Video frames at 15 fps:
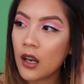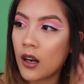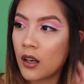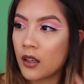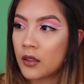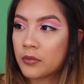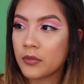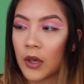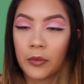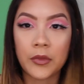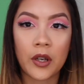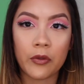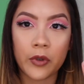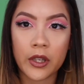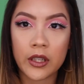I'm
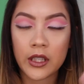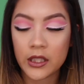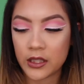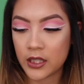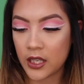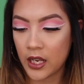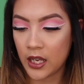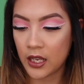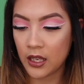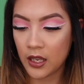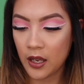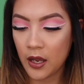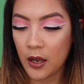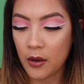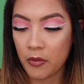not wearing it
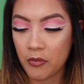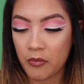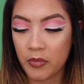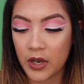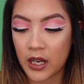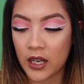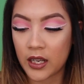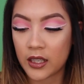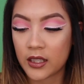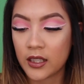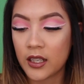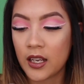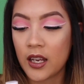today, but